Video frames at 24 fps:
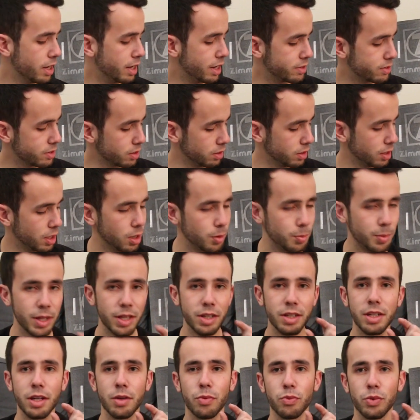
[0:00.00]
It's a little
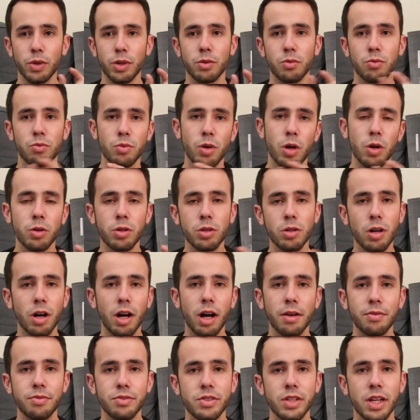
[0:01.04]
bit different rotor
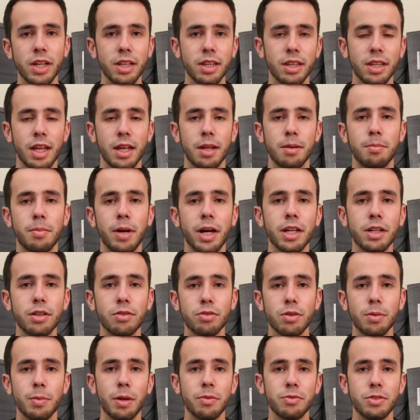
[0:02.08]
offset that Mike
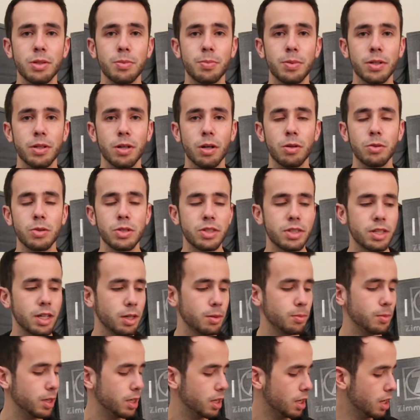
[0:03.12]
from FCP Euro was
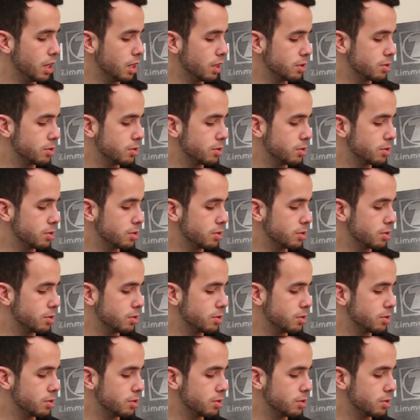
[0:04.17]
telling me.